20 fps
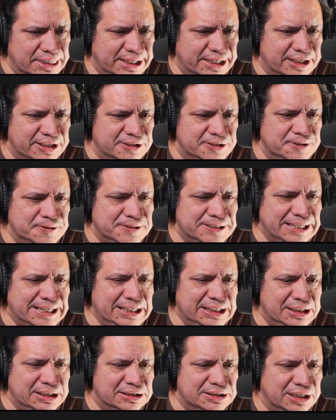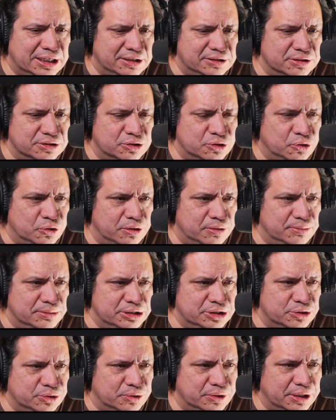And they can choose any tile to score a
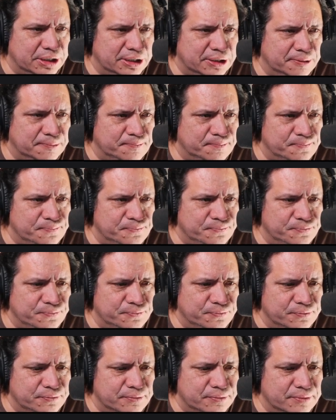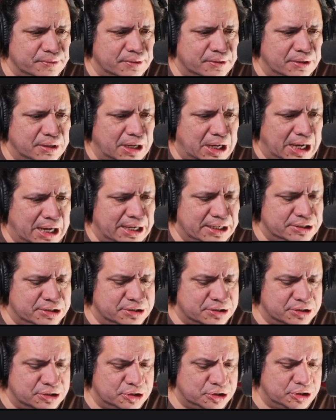majority. I
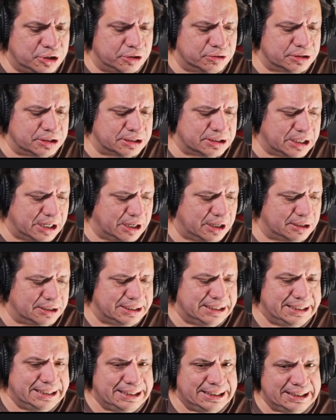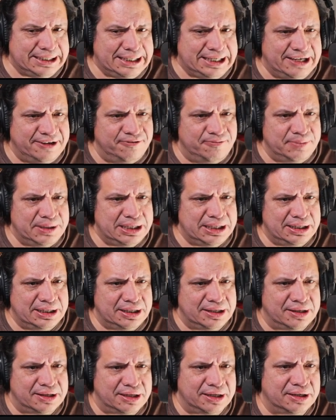chose a tile and it didn't give me
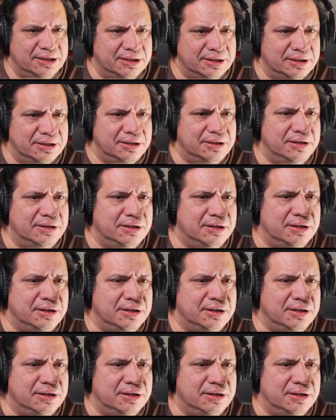anything.